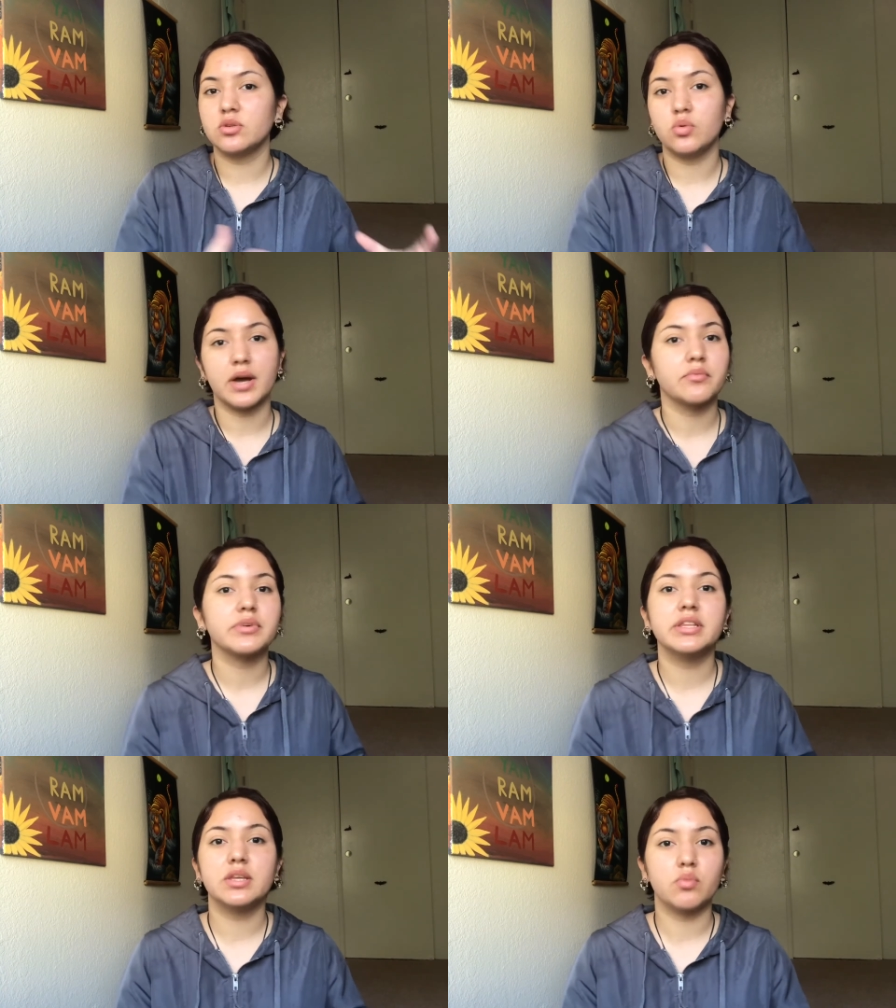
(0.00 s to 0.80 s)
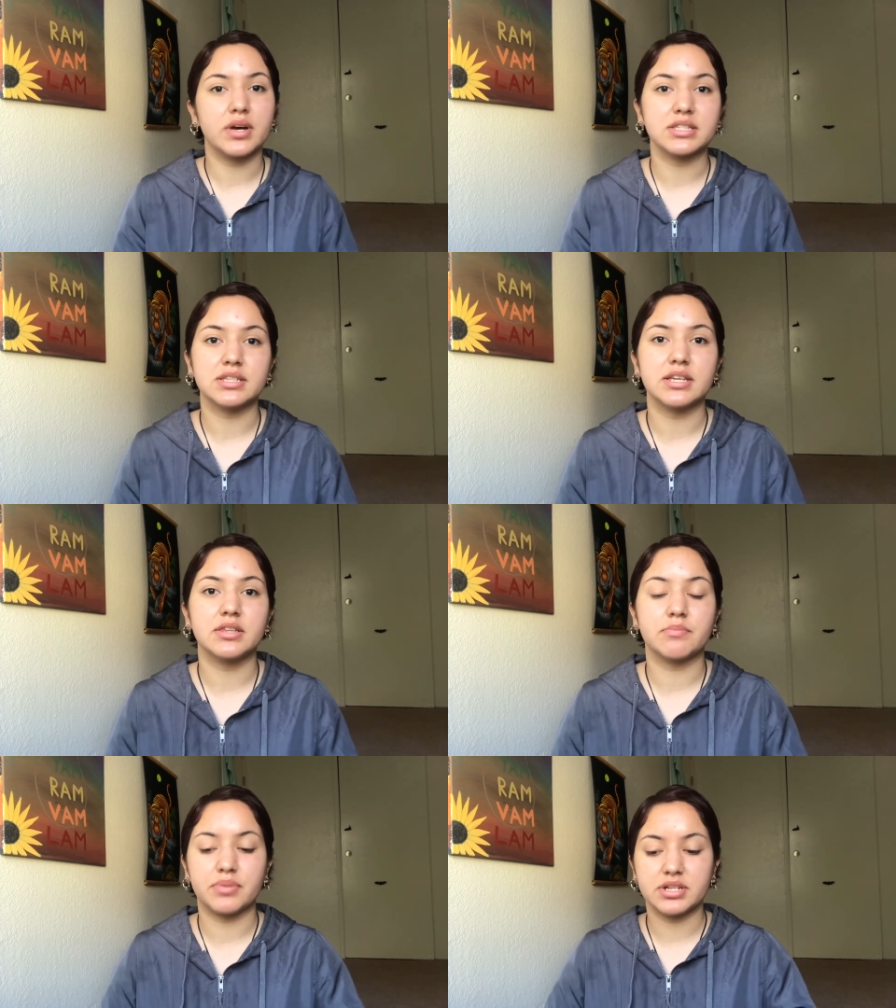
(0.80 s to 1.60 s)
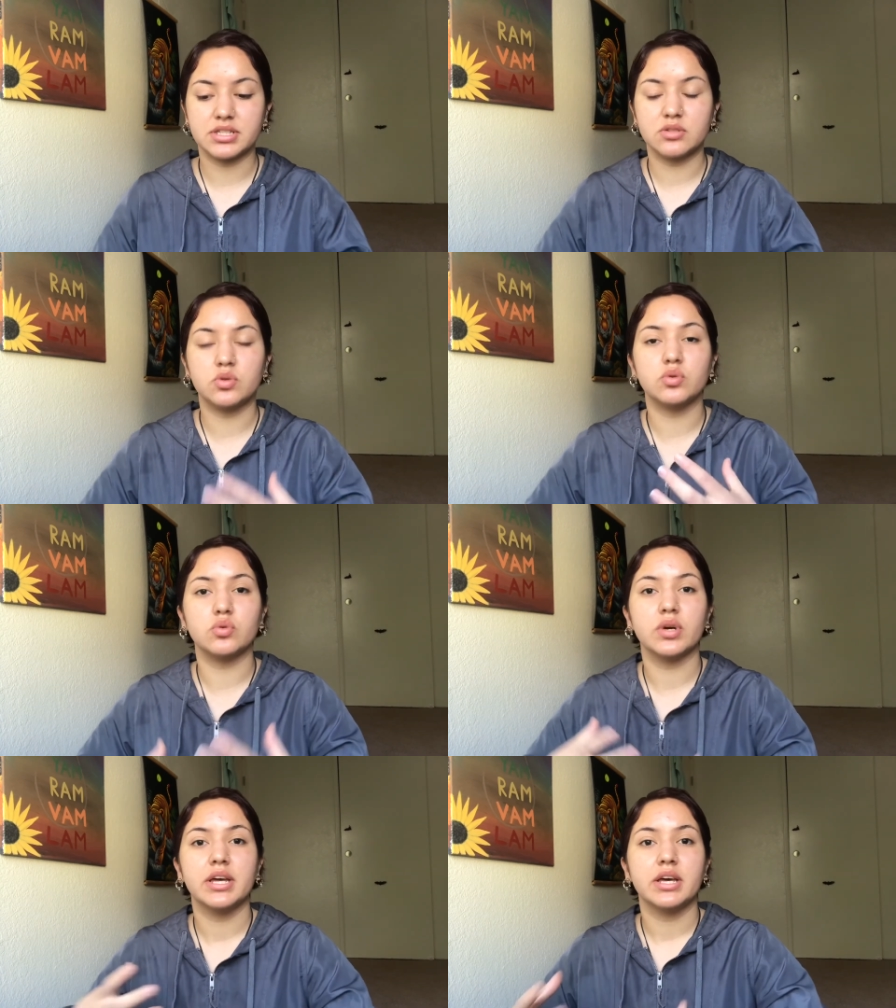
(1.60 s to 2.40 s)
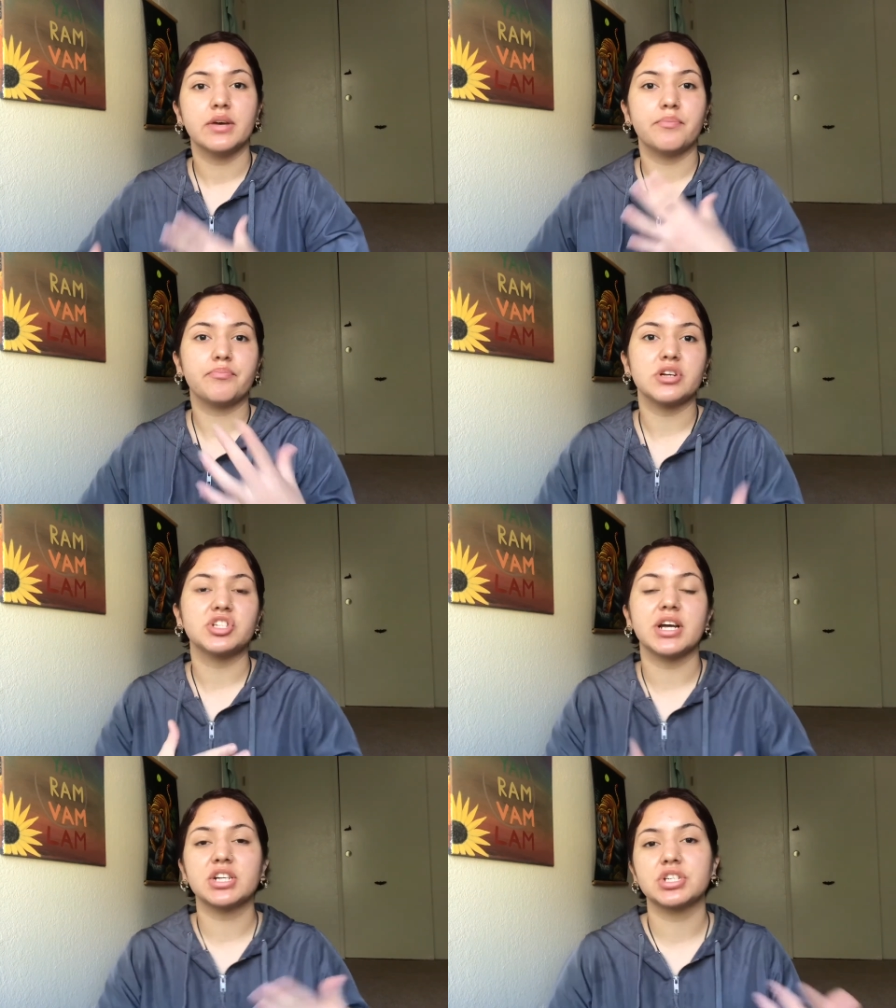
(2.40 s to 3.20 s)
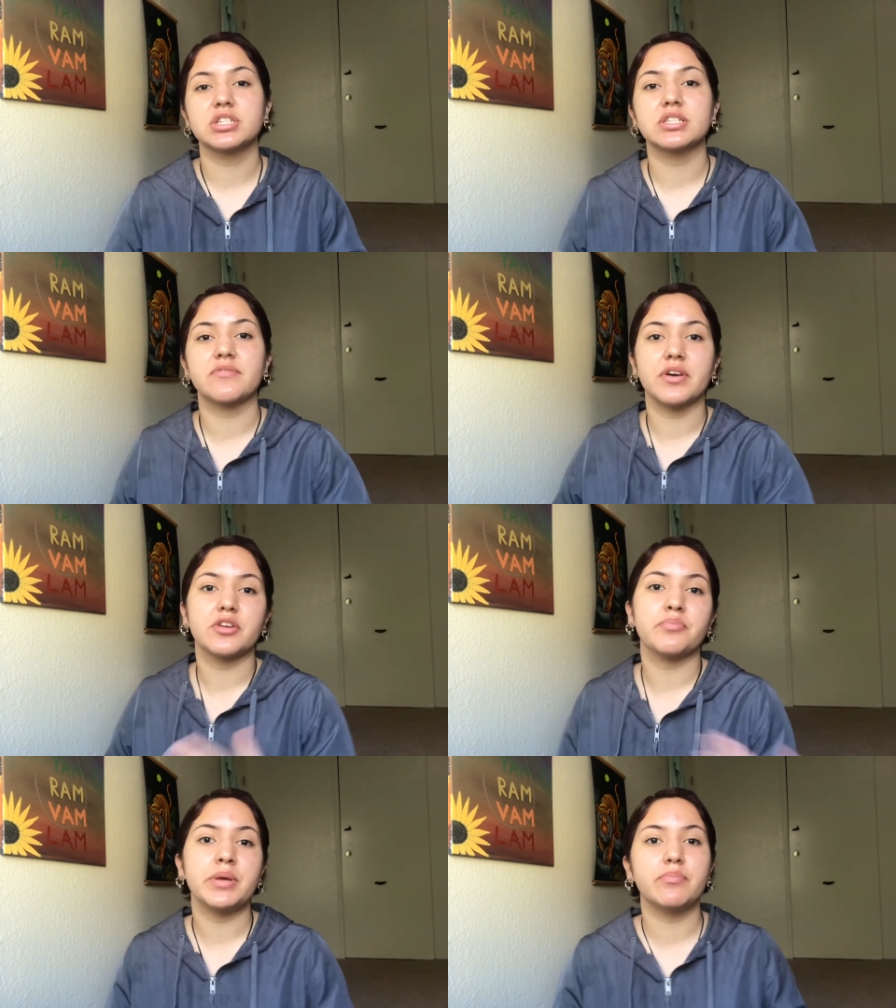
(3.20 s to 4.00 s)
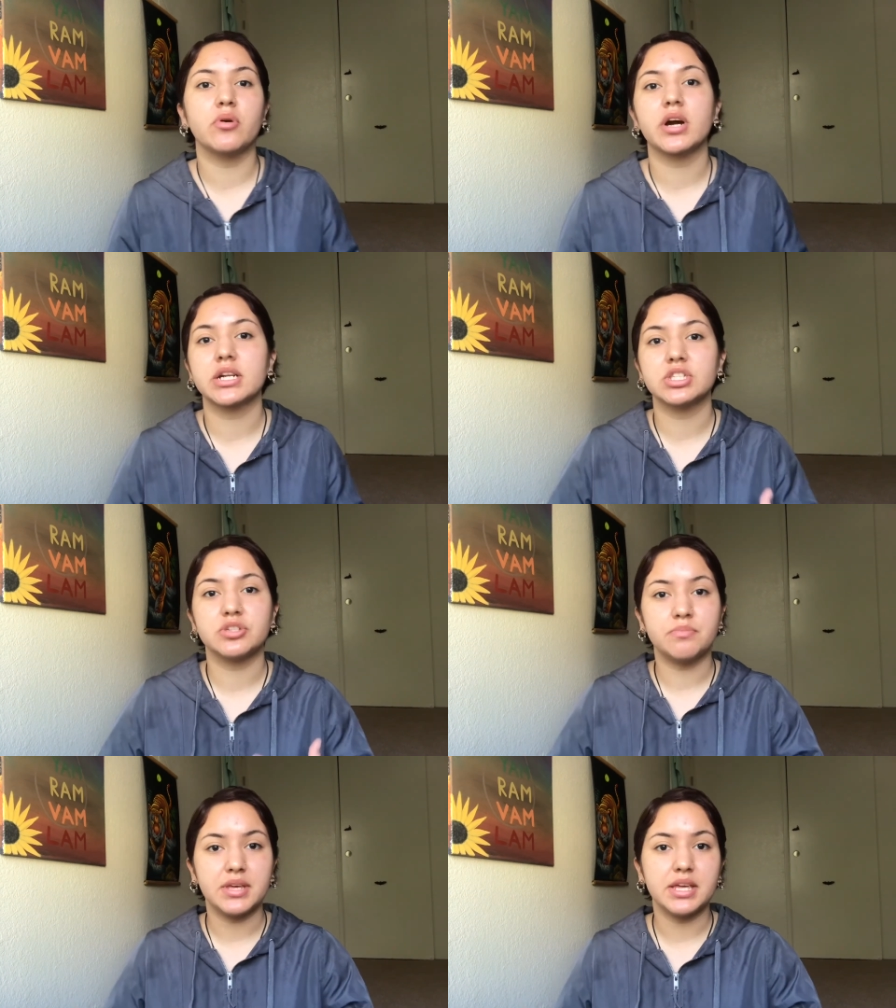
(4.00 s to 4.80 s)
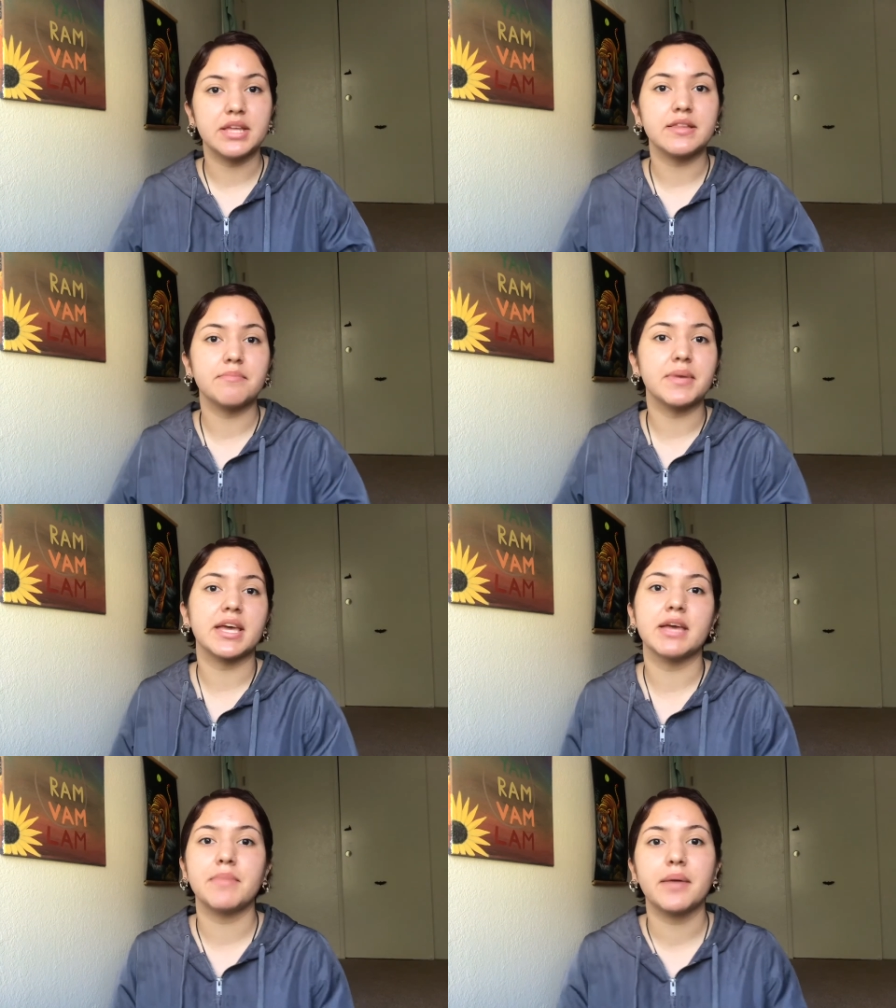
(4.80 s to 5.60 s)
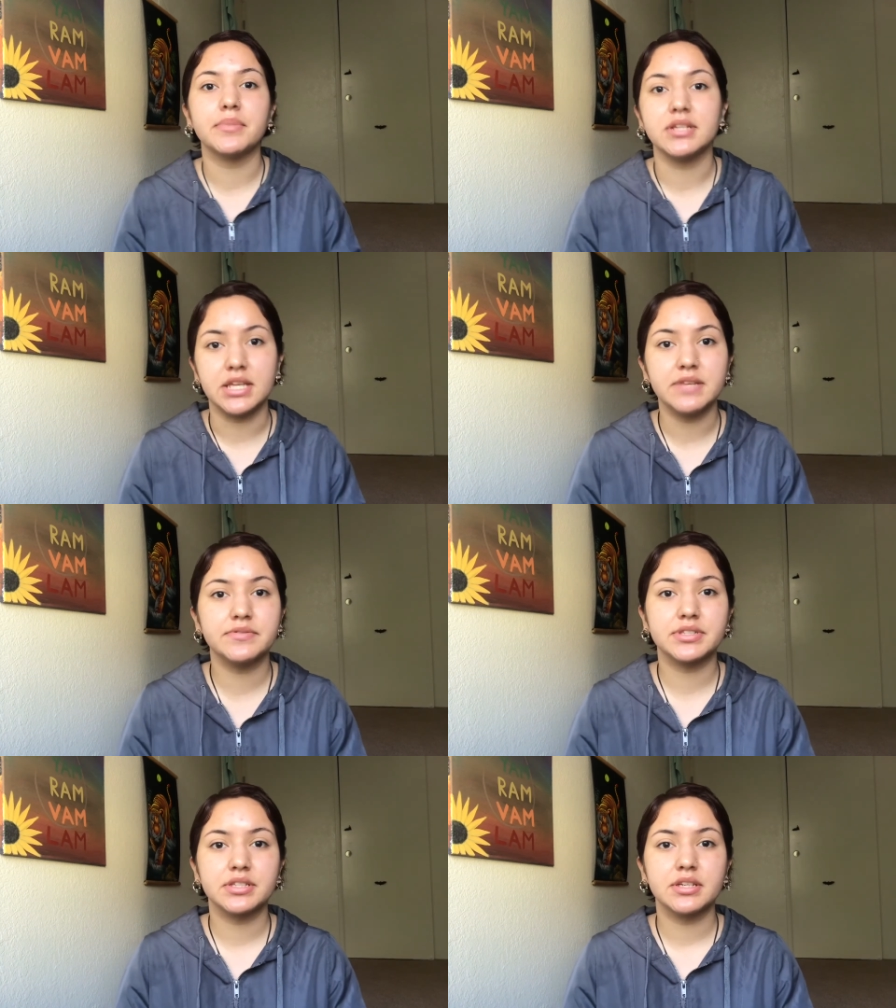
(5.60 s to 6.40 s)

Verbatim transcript: I really wasn't, the person who projections of other people got onto me and then became my beliefs.